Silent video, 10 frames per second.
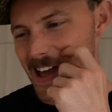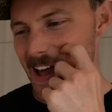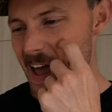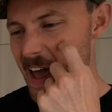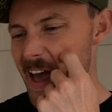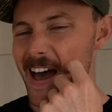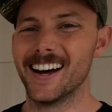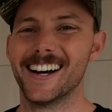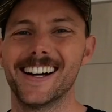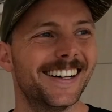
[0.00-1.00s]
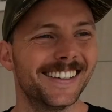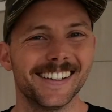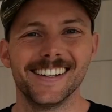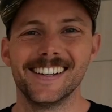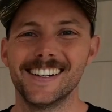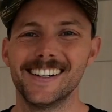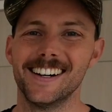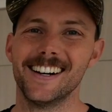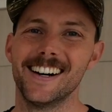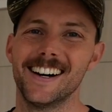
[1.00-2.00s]

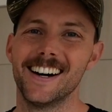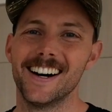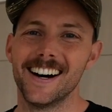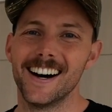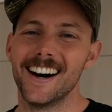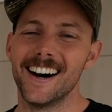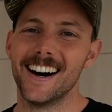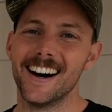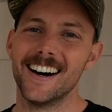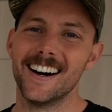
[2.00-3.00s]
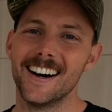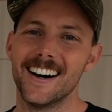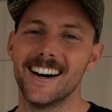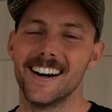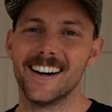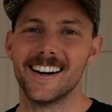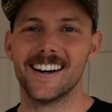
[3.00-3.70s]
No words are spoken by the person on screen.